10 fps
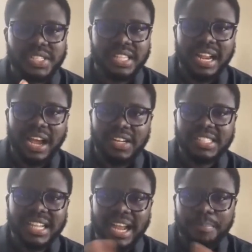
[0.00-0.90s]
I understand
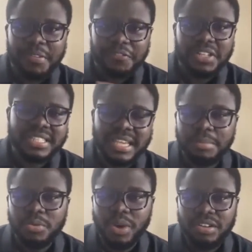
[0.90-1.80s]
how painful it can be
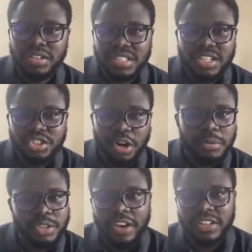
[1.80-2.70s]
when you lose a job, so
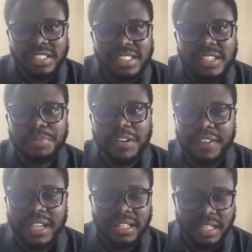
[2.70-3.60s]
I understand
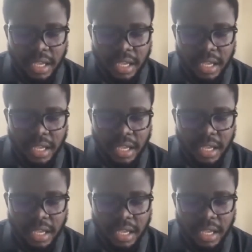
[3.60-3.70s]
perfectly.